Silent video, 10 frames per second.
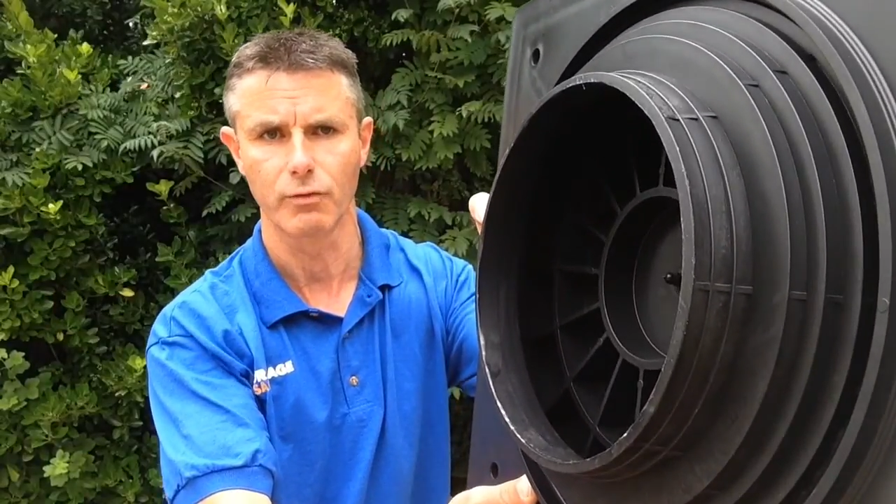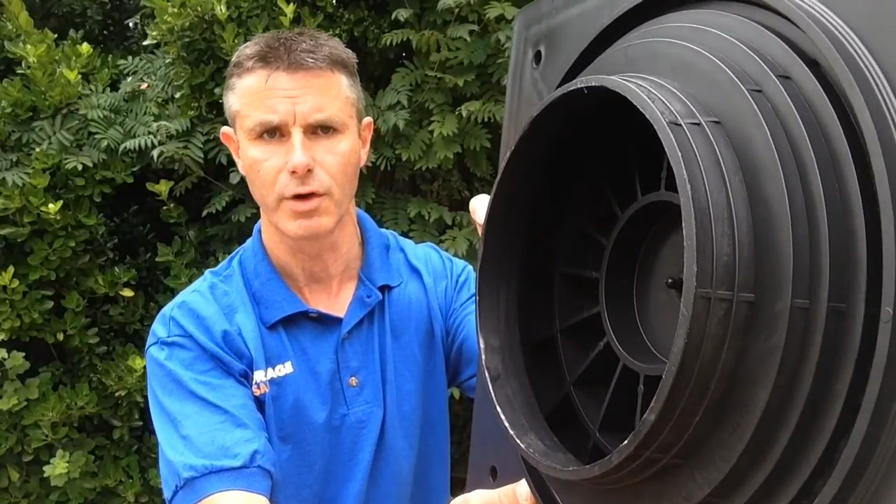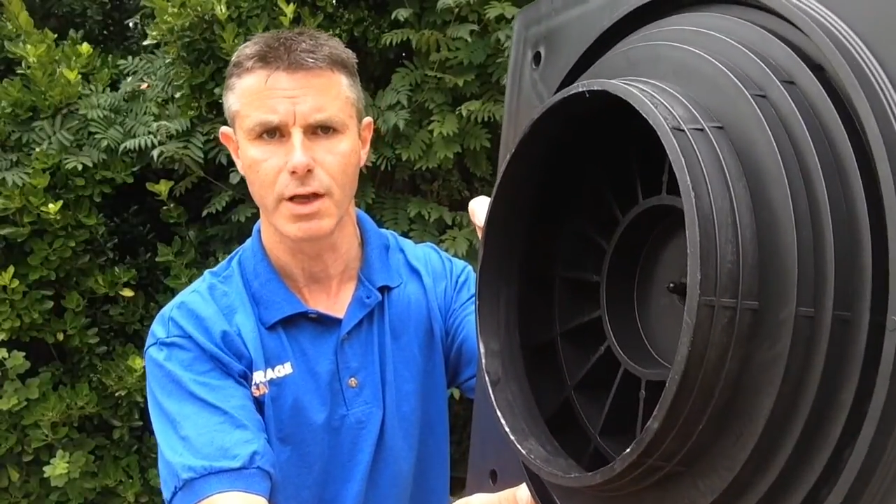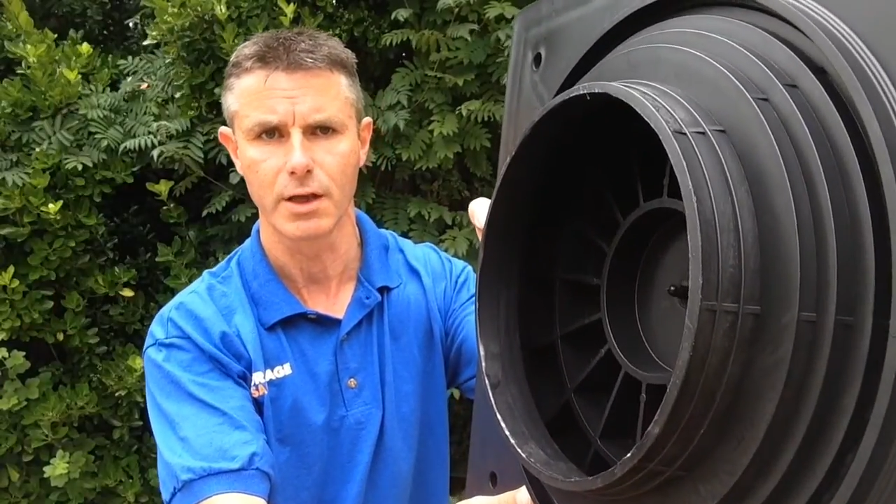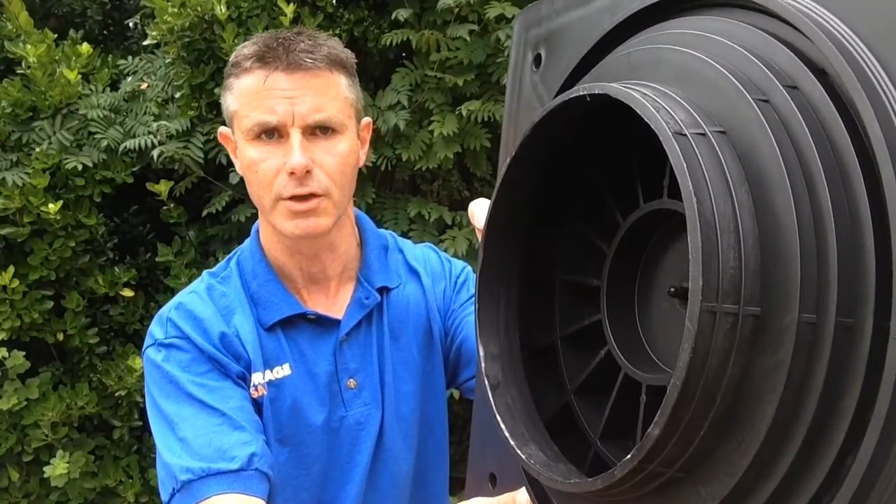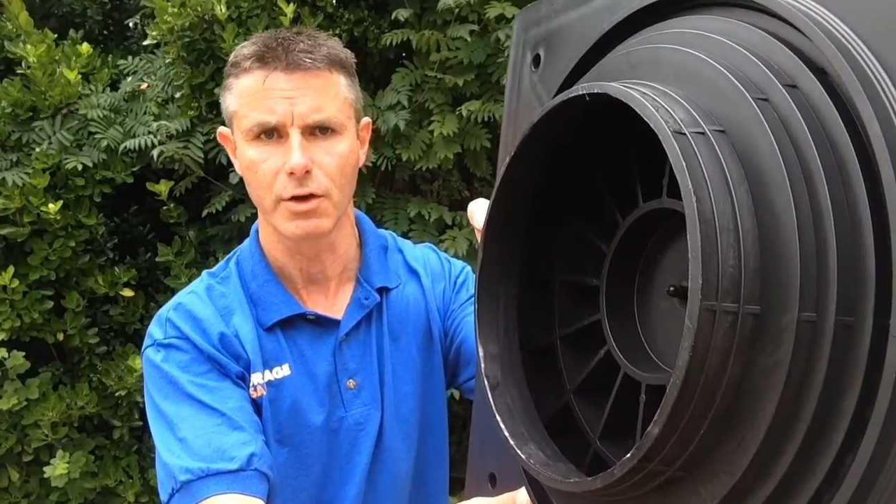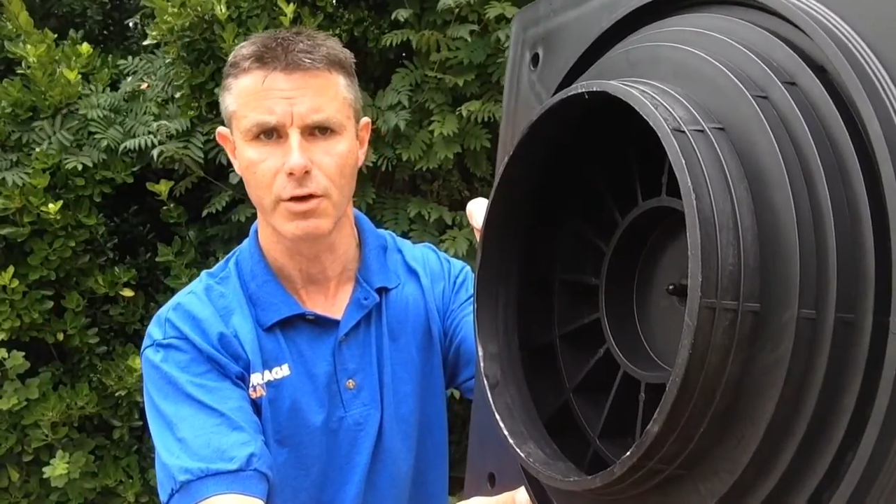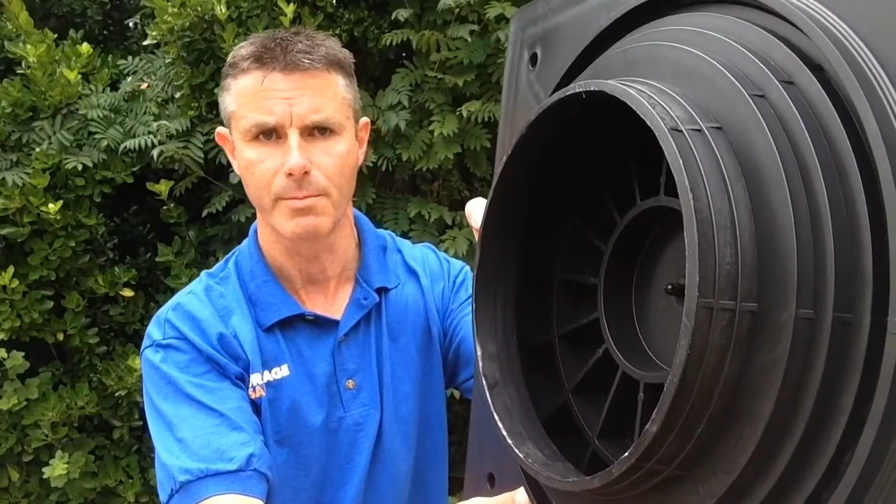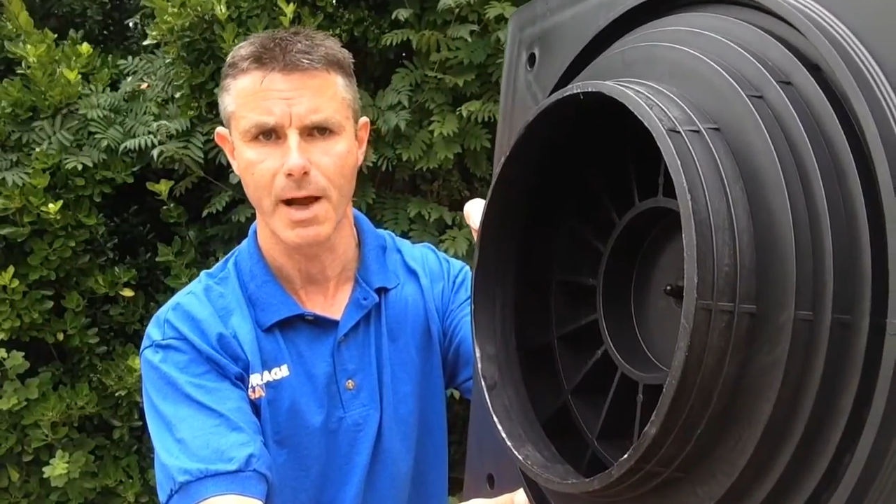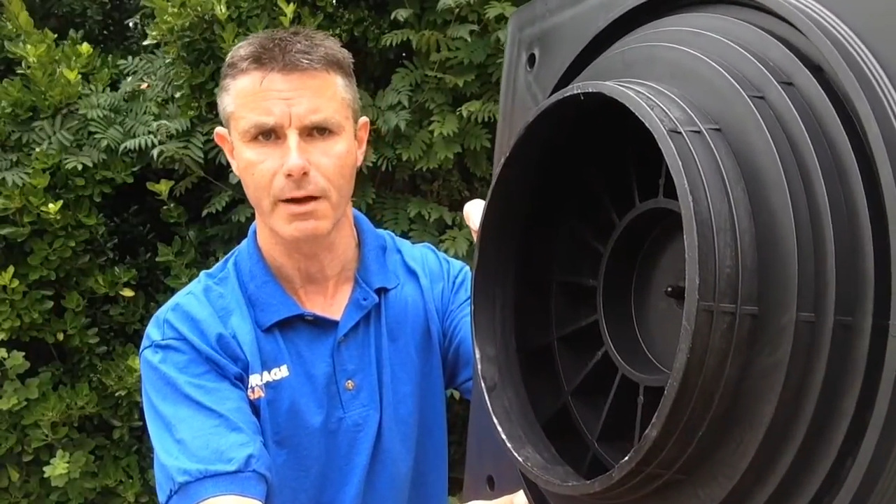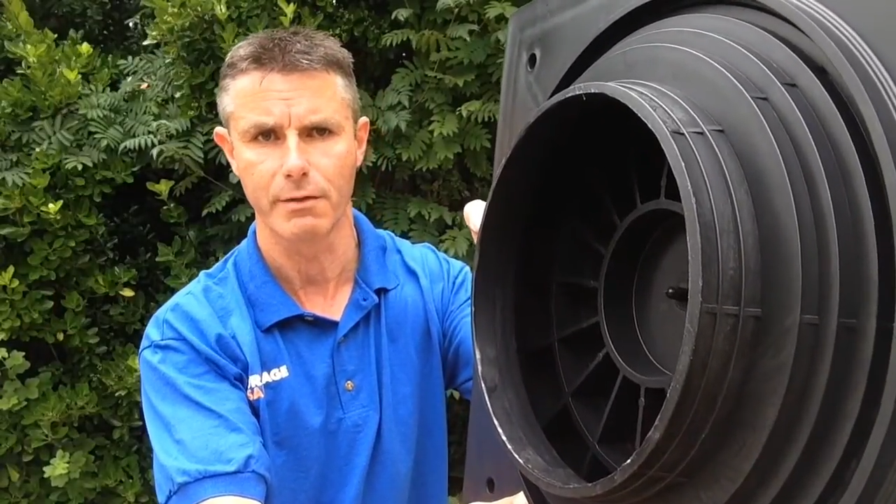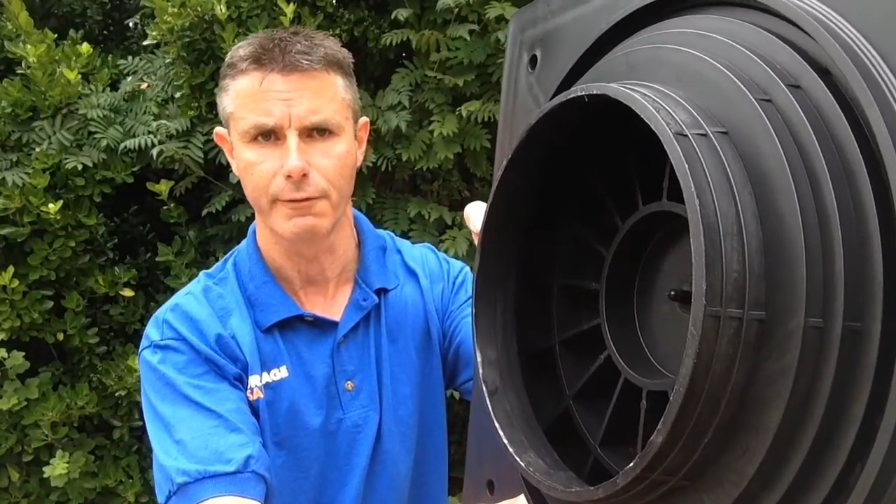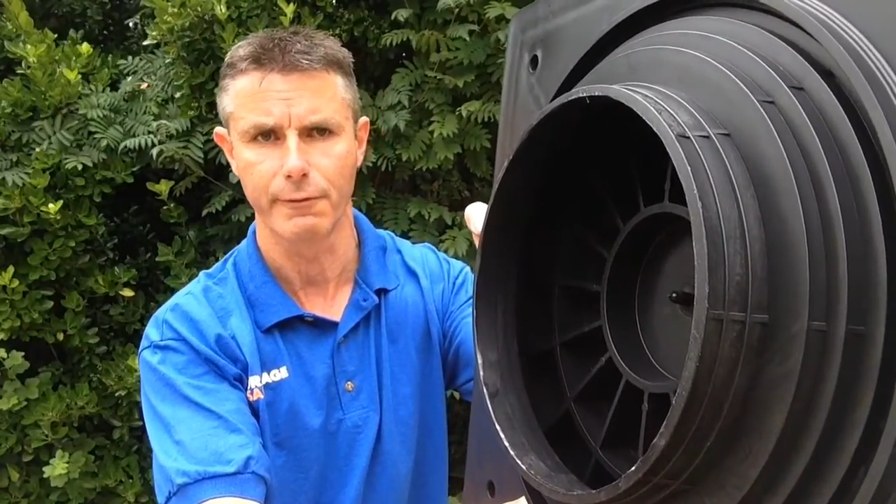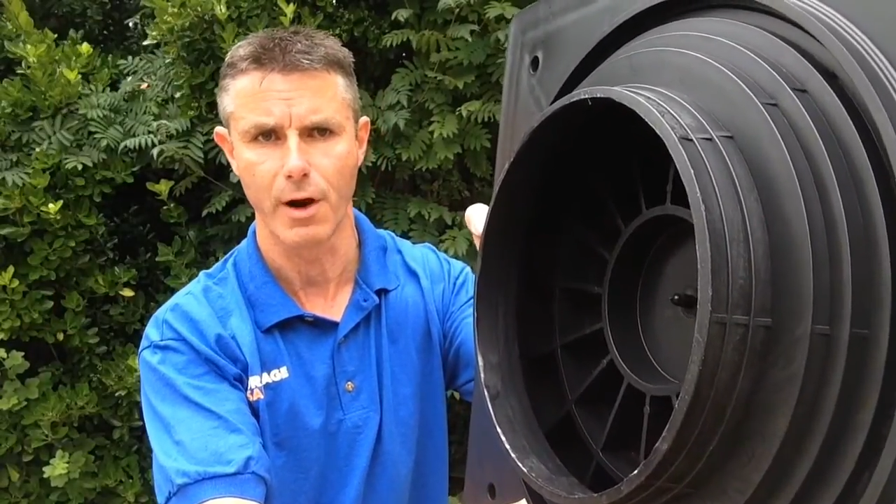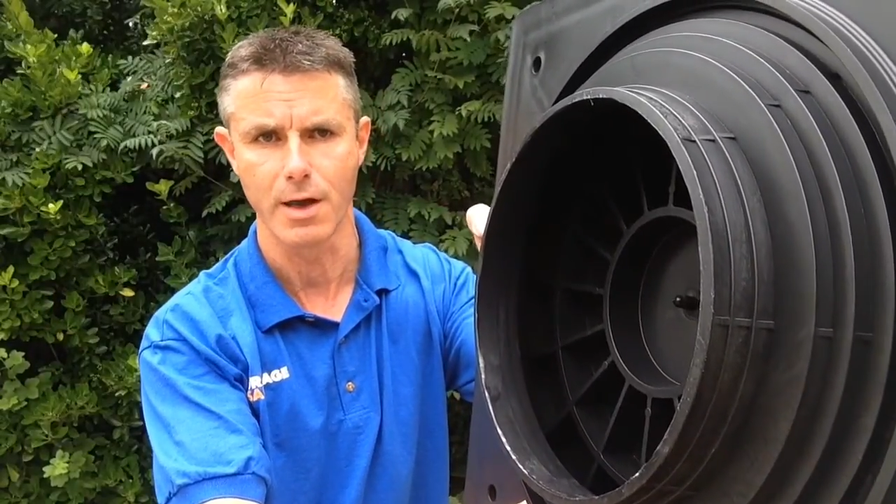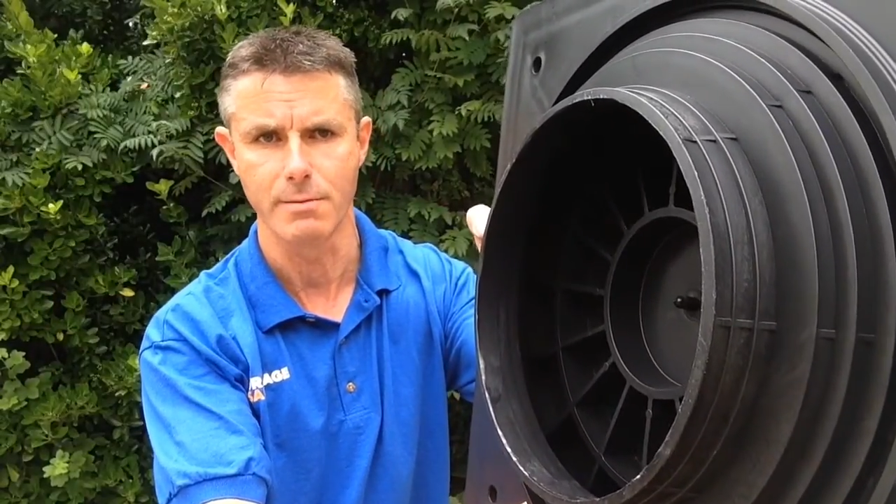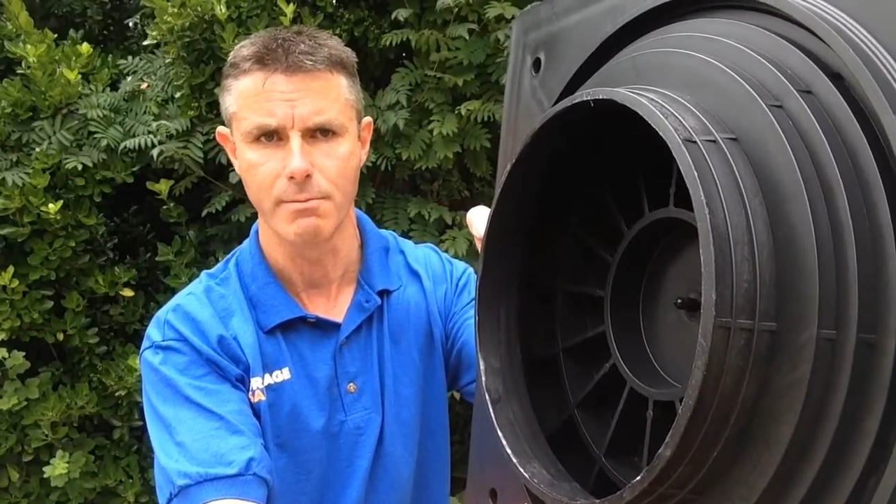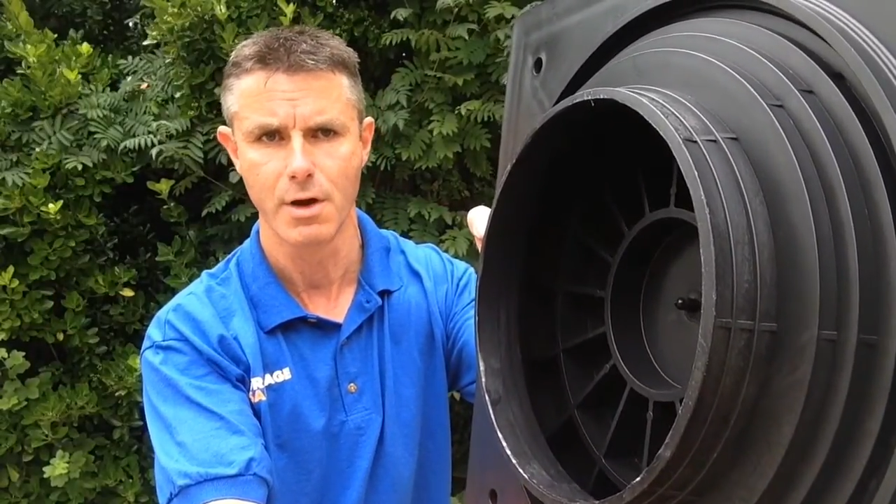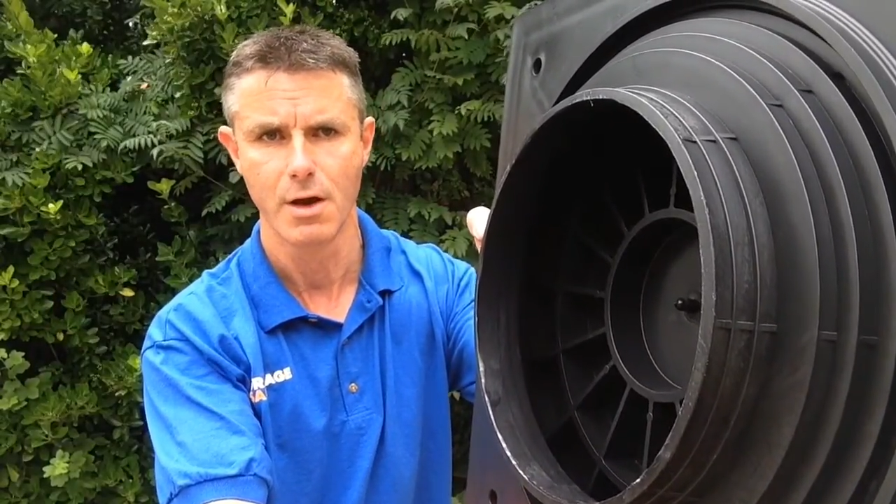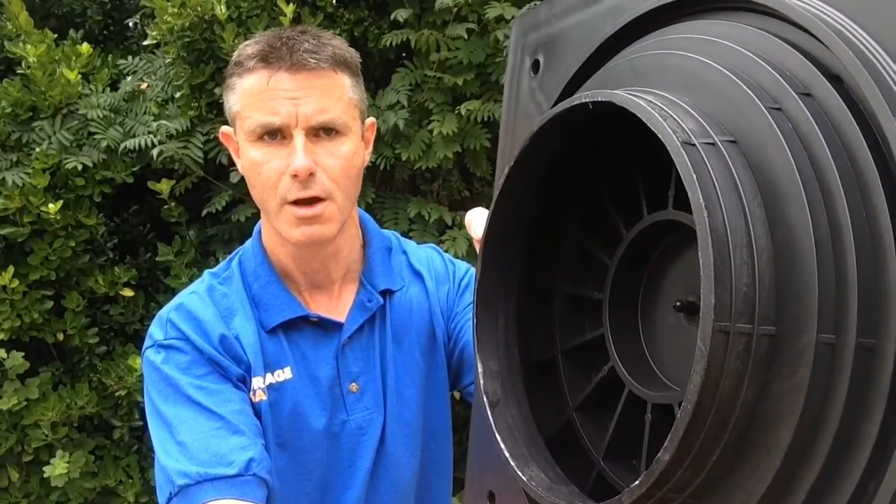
rings on the back of the frame